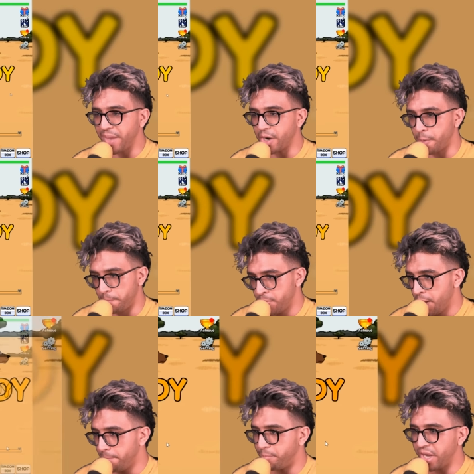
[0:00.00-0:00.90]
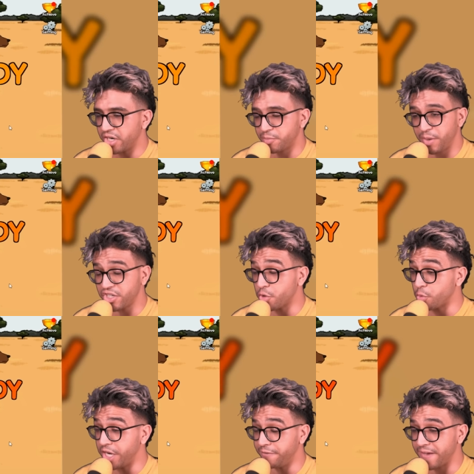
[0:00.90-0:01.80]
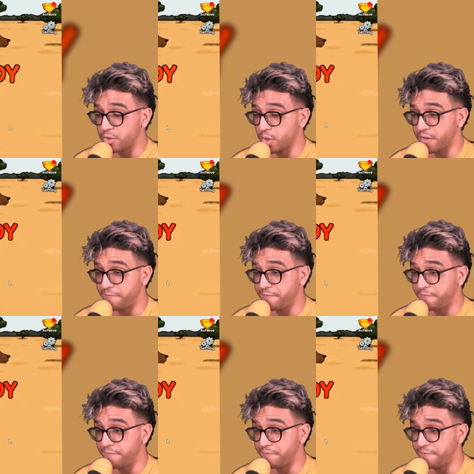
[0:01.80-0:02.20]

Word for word: Bear? Bears are really fast. One of the